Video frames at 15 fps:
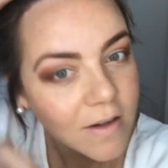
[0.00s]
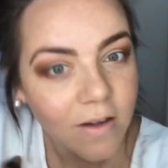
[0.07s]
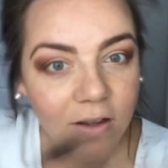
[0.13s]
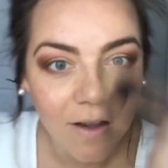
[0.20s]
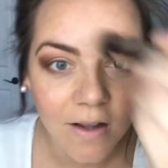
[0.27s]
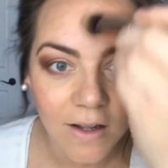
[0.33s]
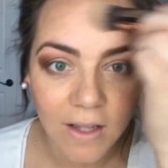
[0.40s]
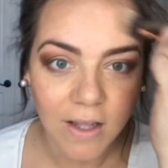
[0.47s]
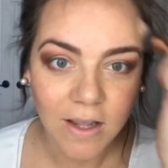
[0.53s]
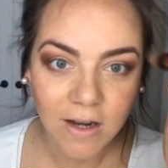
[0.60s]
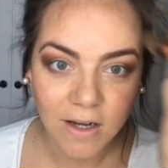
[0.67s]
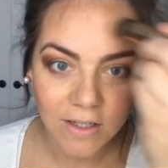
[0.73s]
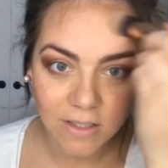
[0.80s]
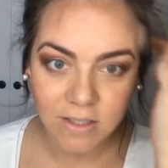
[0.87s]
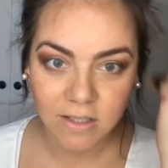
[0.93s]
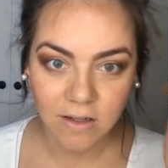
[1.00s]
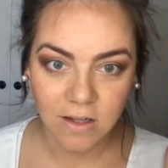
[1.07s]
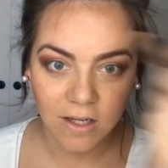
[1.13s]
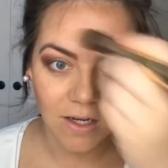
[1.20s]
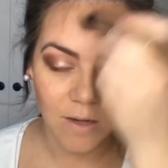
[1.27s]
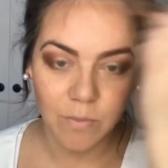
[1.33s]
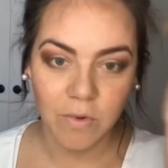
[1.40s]
And again, I just
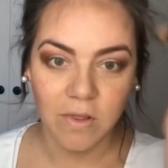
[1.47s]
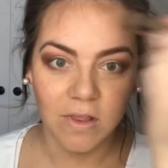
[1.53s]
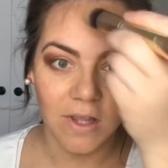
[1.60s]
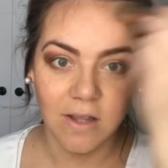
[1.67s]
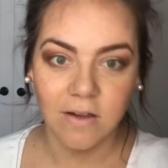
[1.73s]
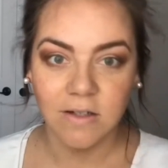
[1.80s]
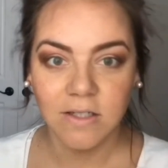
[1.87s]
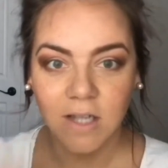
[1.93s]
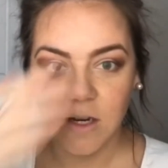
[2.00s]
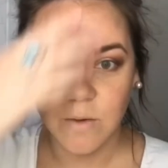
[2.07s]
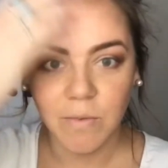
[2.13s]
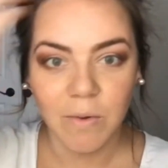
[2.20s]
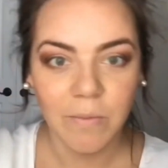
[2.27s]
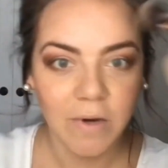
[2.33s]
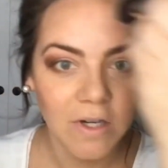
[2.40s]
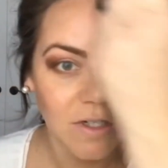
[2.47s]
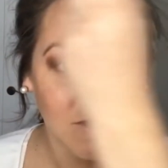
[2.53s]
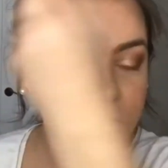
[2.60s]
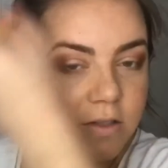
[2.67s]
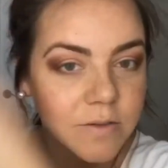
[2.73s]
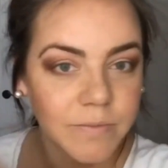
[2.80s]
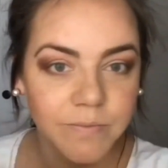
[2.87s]
clean up with the other side of my
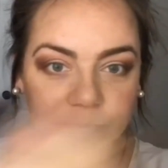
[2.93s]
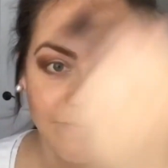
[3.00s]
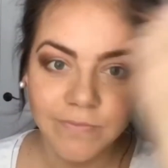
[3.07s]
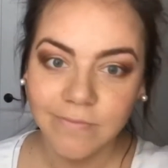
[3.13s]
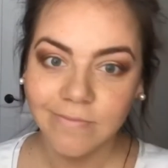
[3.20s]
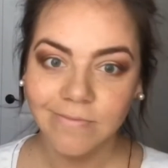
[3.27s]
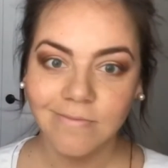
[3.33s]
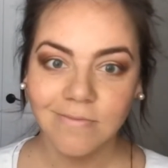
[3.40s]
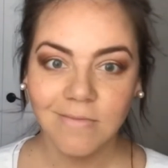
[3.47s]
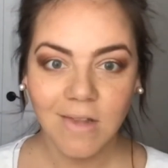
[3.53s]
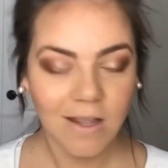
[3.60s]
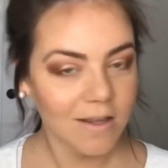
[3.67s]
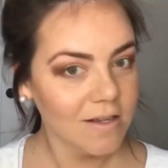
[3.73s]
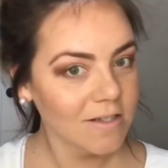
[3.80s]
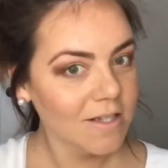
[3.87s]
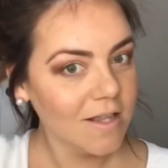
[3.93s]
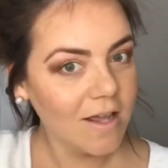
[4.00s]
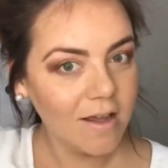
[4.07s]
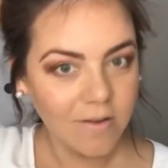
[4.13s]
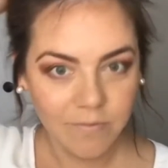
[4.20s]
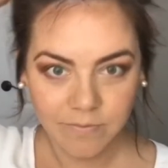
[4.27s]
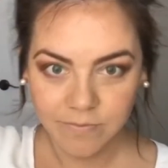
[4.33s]
brush. Do you see
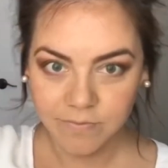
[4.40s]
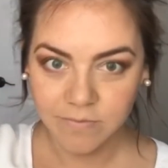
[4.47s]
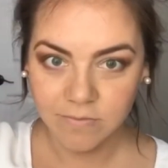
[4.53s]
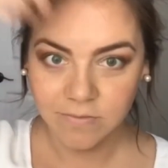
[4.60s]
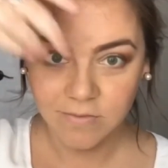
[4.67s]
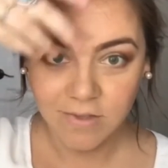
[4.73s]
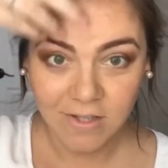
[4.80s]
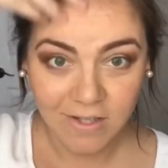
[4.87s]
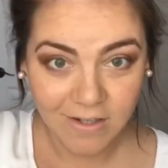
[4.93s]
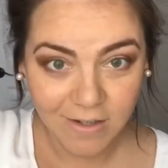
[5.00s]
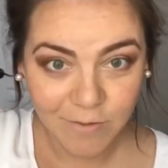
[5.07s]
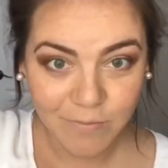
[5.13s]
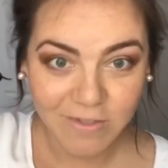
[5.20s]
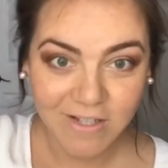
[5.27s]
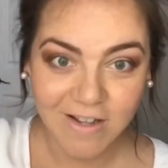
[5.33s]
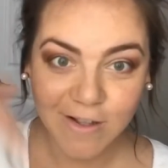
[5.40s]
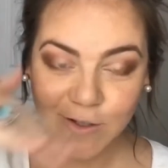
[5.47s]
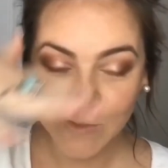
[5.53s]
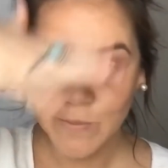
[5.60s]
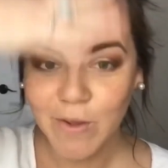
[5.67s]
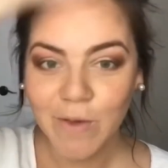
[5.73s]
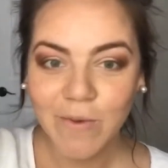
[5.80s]
that? See
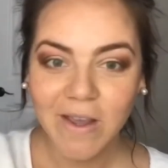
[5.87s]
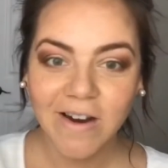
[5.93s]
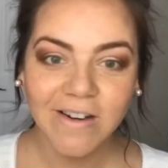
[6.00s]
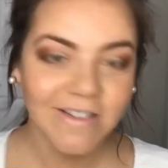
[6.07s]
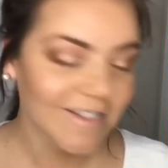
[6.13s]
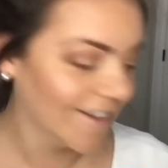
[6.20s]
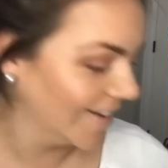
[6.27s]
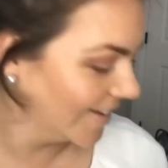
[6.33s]
those baby hairs?